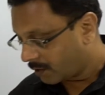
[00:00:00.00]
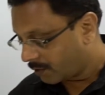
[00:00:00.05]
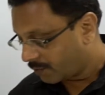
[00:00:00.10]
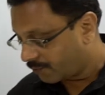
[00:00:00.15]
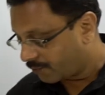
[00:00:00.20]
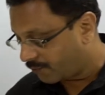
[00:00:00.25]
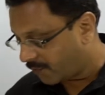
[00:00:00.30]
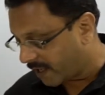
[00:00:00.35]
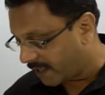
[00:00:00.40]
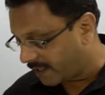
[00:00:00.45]

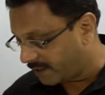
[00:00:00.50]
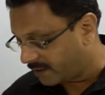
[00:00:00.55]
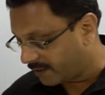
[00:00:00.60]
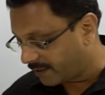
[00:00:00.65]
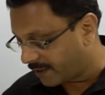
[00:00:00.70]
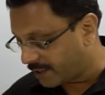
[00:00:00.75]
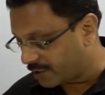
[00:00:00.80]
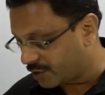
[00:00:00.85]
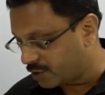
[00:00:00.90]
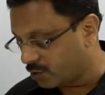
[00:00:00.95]
Find the
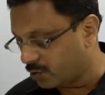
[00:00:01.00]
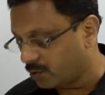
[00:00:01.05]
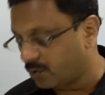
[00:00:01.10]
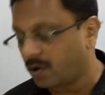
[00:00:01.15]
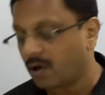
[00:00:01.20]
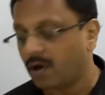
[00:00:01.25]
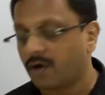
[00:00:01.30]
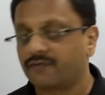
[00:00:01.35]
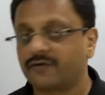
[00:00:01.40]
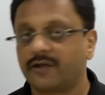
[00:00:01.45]
ratio
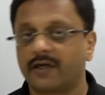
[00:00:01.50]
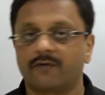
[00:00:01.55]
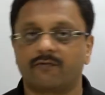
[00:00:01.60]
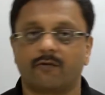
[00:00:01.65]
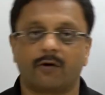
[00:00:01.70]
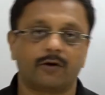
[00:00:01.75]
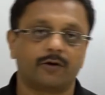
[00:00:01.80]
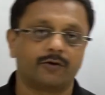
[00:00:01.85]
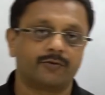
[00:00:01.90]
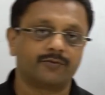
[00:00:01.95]
of their
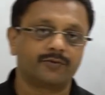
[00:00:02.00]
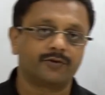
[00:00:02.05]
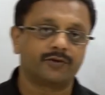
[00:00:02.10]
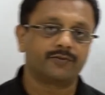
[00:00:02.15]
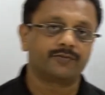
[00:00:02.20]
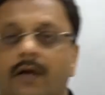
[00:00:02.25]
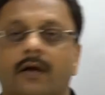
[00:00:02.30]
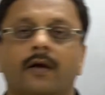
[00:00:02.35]
volumes.